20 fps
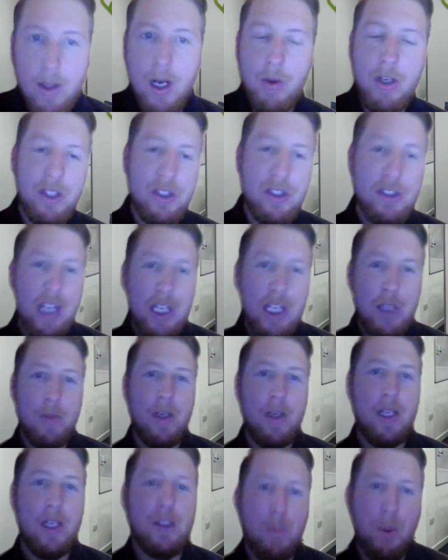A risk
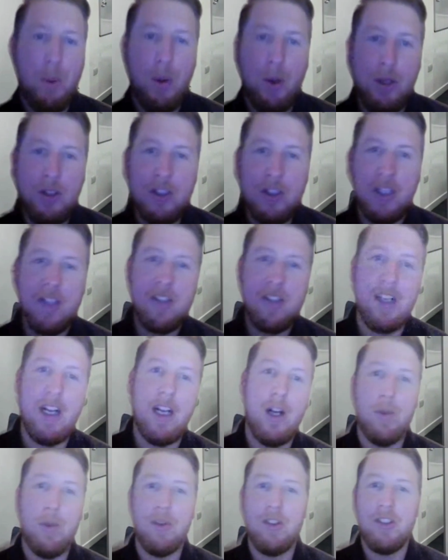assessment is a process that
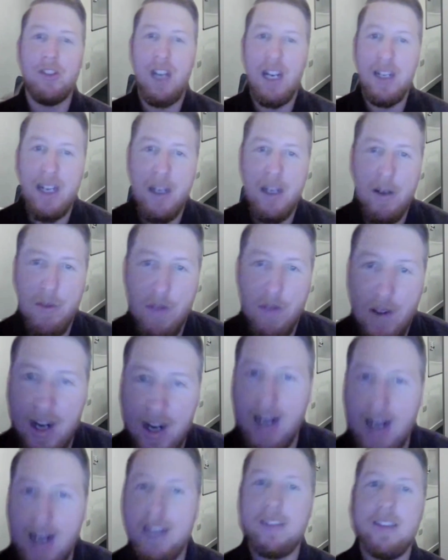helps us
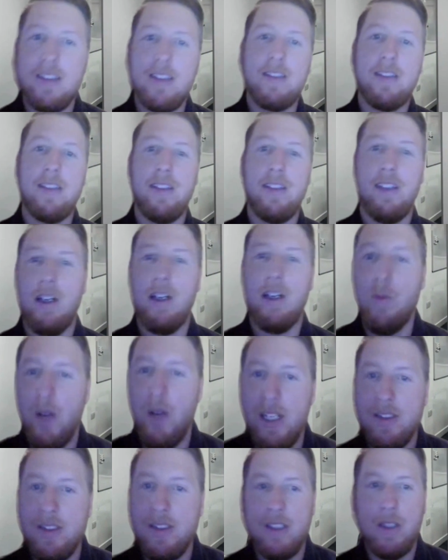identify hazards and
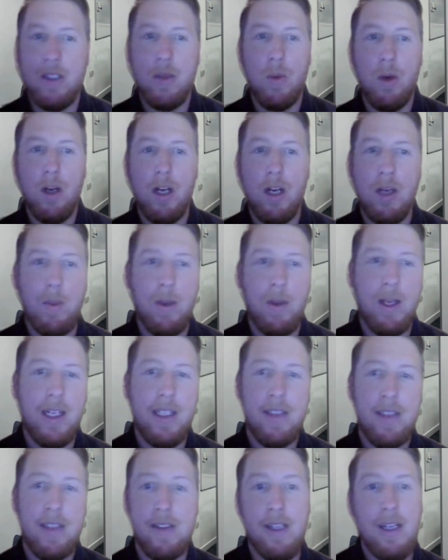risks in the
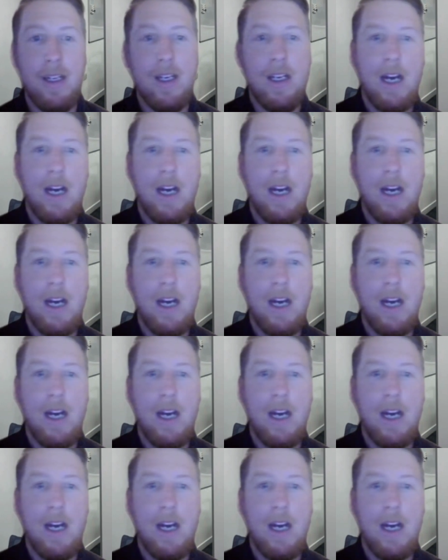workplace